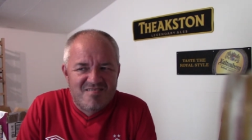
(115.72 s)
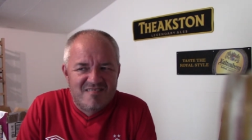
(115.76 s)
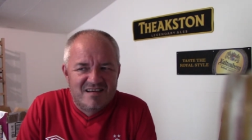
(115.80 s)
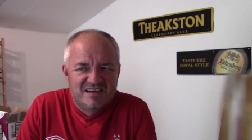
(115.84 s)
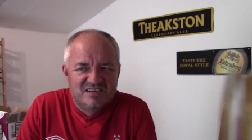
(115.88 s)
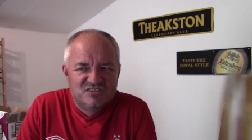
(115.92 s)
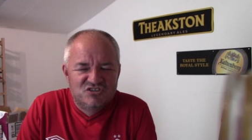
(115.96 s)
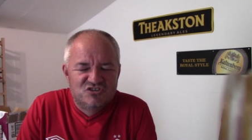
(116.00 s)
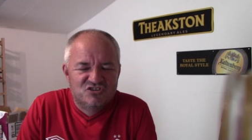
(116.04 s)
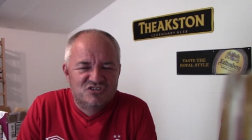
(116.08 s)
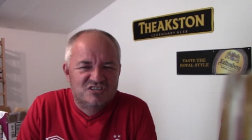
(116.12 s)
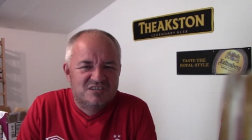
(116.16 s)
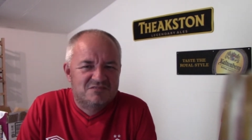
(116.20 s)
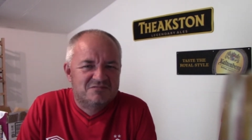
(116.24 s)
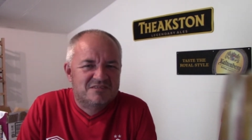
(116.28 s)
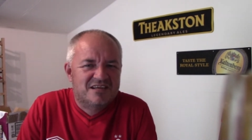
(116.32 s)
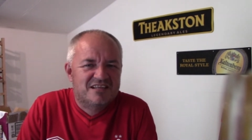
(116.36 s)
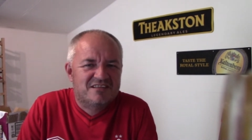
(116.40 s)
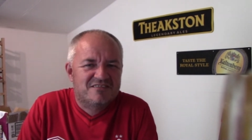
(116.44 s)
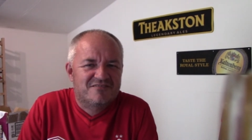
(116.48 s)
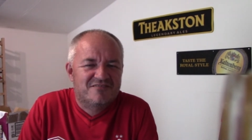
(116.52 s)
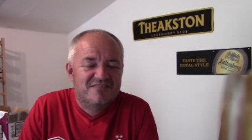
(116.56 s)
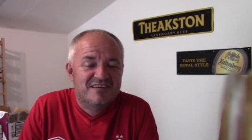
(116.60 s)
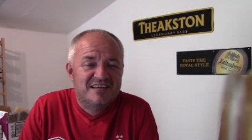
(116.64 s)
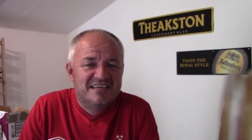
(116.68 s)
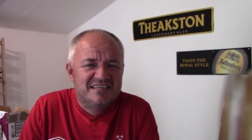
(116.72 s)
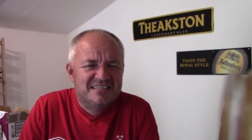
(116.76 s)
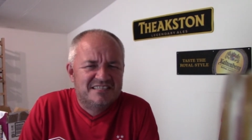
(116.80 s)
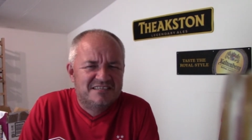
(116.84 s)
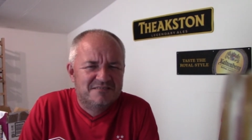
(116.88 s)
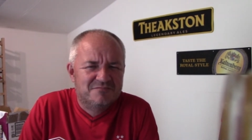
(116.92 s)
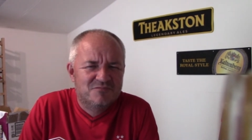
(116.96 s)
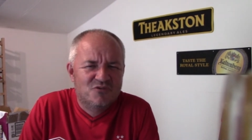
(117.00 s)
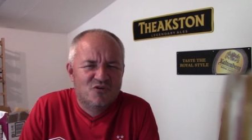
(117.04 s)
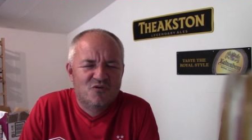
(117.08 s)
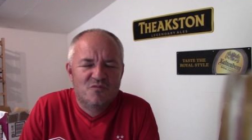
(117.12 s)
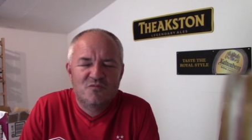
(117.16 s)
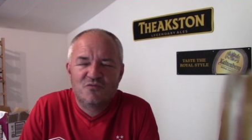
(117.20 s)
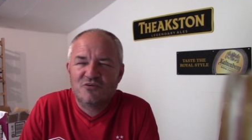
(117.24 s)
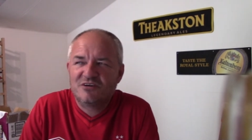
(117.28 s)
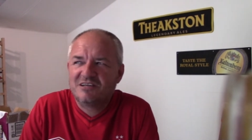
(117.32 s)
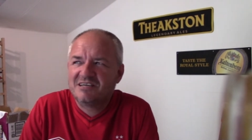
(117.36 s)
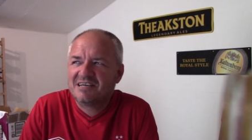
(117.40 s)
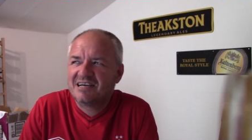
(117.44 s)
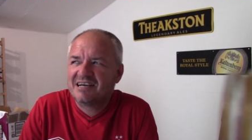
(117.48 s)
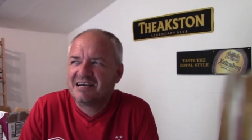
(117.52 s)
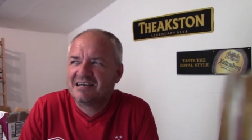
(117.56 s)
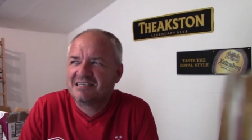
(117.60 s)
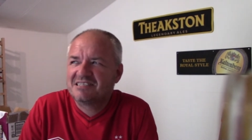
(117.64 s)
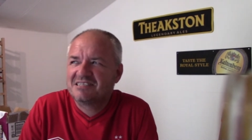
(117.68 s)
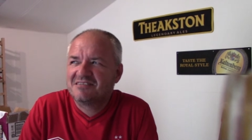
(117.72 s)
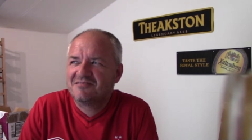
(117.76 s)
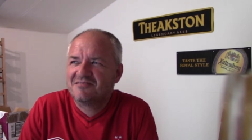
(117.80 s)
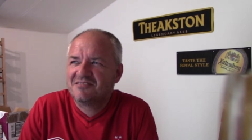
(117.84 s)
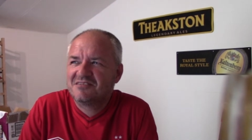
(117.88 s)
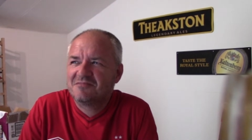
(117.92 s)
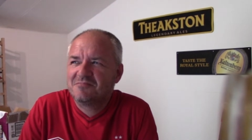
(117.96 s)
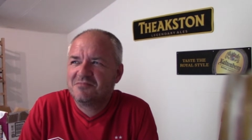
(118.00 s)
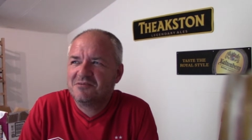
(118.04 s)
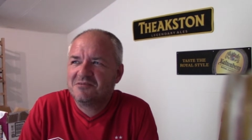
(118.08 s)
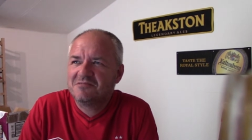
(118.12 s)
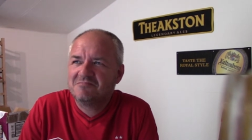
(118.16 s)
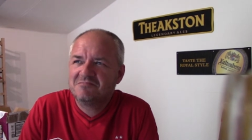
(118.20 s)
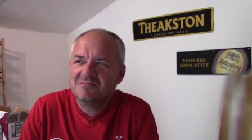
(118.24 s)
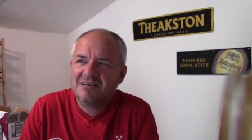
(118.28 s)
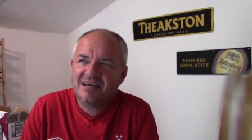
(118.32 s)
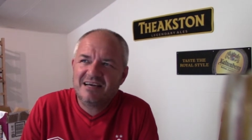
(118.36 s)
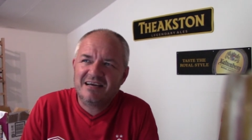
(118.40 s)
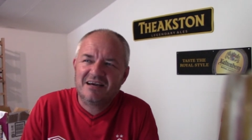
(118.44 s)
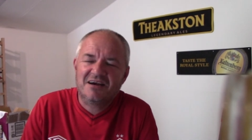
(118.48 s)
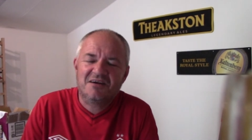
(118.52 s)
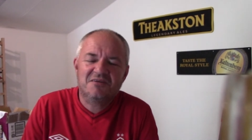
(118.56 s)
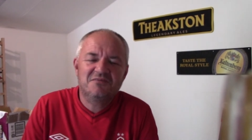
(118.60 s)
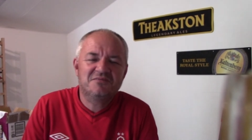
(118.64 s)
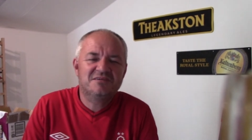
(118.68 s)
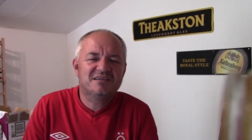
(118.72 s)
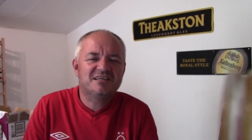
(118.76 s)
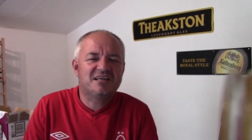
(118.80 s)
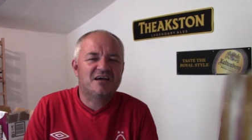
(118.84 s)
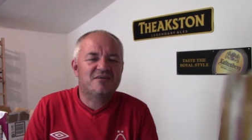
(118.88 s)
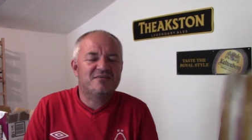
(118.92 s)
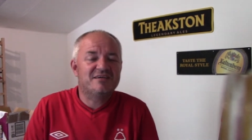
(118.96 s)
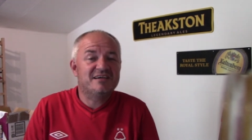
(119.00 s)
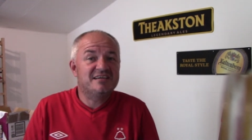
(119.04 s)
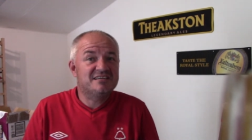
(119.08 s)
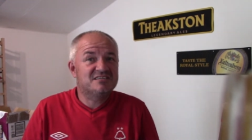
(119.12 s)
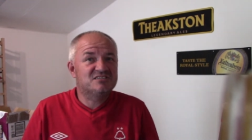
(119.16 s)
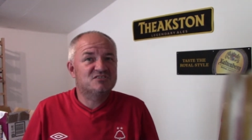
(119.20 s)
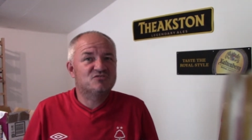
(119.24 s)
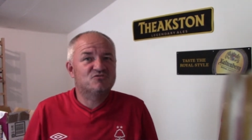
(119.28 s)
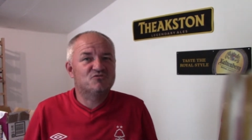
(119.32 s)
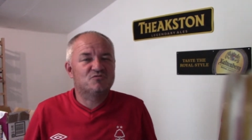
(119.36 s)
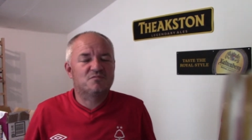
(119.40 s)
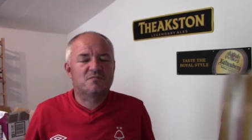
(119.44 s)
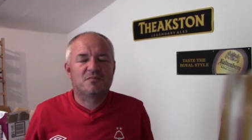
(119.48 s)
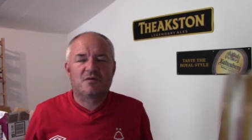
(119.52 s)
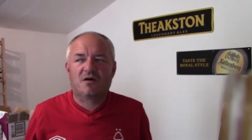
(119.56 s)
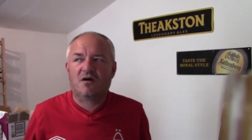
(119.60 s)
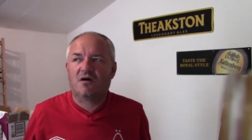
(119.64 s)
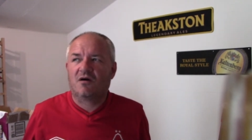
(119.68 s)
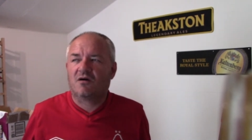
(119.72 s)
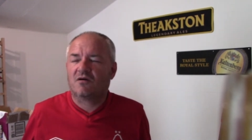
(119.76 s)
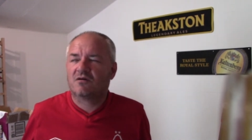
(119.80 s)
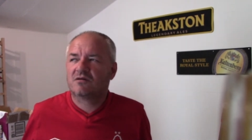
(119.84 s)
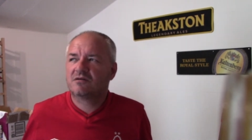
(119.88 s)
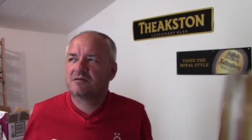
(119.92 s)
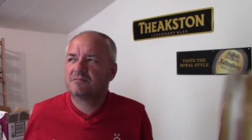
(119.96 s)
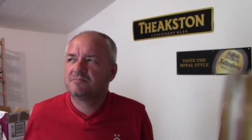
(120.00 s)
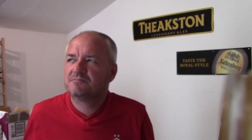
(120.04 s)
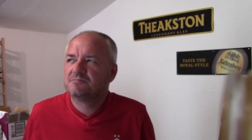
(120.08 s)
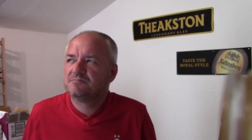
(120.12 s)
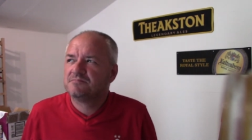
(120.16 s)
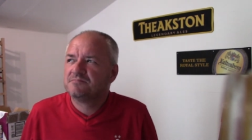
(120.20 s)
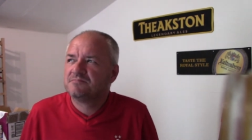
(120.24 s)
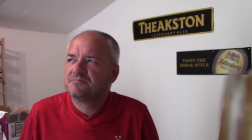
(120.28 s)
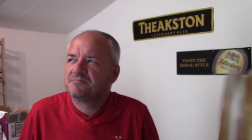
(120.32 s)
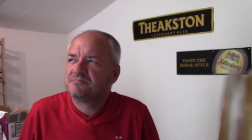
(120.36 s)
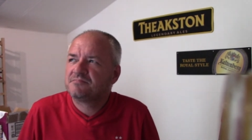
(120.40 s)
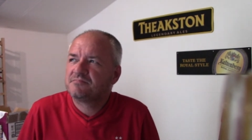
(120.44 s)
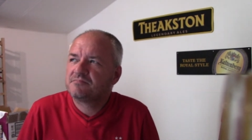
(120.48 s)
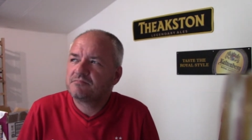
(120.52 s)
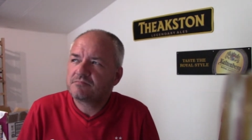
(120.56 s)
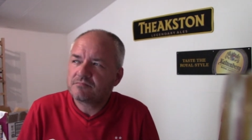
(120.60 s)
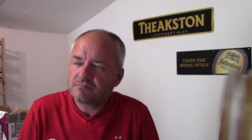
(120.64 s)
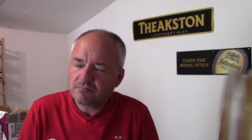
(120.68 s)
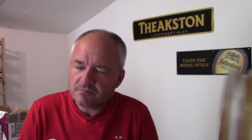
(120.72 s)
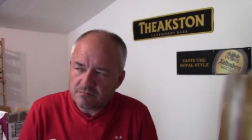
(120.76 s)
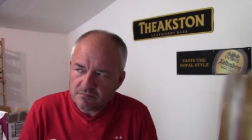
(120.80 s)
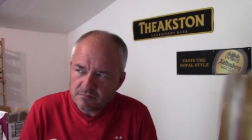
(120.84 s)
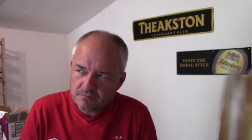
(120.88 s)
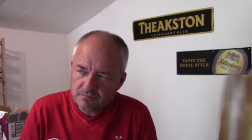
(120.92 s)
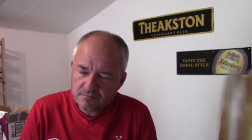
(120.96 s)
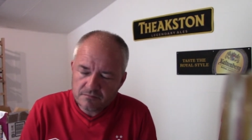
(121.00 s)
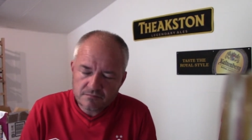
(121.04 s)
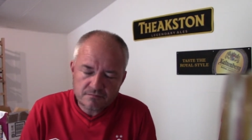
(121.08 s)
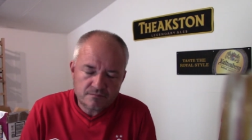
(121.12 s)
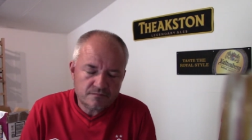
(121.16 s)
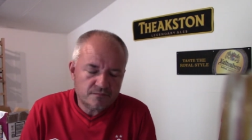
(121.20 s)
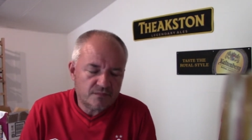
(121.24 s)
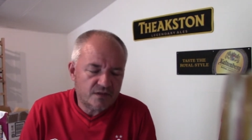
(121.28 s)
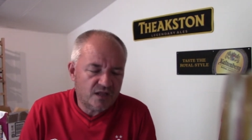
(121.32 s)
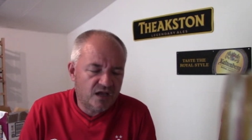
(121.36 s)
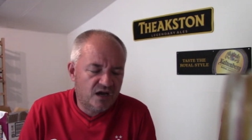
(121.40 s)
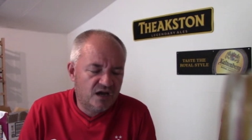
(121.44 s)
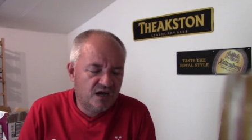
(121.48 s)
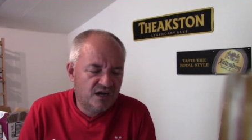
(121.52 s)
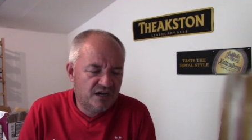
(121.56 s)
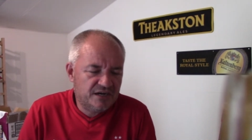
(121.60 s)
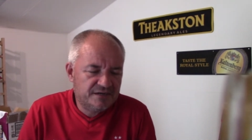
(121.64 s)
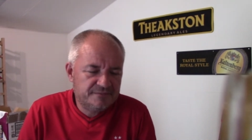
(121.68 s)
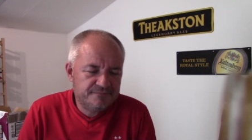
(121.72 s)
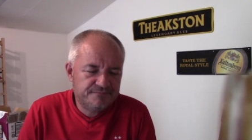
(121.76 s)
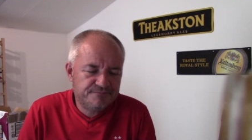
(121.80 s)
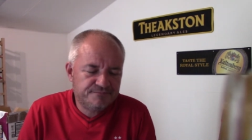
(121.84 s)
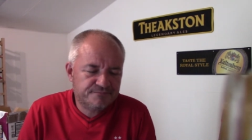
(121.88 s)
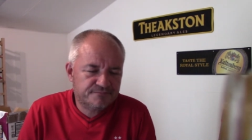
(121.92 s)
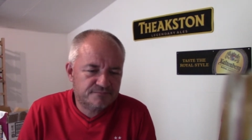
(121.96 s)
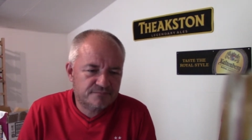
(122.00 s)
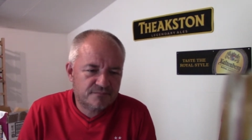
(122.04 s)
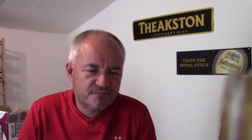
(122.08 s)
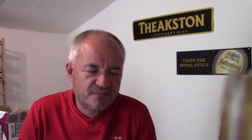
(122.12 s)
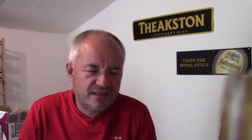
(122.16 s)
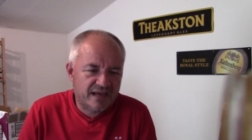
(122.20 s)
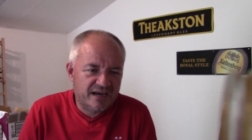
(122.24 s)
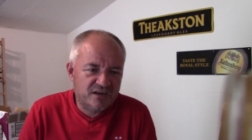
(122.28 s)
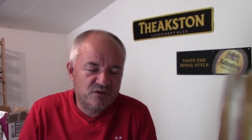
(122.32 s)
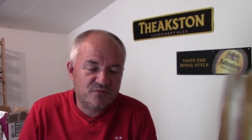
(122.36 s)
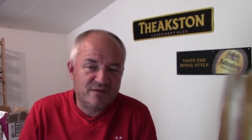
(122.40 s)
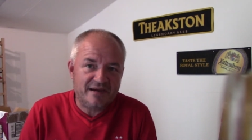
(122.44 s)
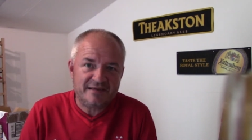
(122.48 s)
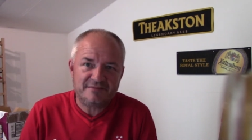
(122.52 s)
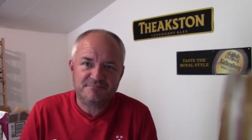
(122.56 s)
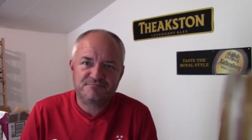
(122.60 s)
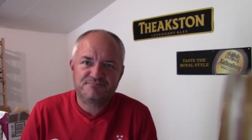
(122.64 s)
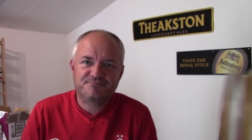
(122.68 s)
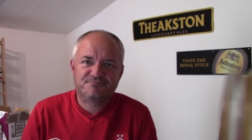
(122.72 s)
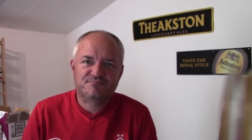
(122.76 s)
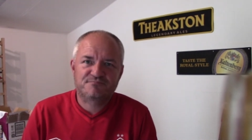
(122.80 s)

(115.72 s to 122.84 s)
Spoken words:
it just seems like they're fleecing more money out of you, but hey, you know, it is a good park. Anyway,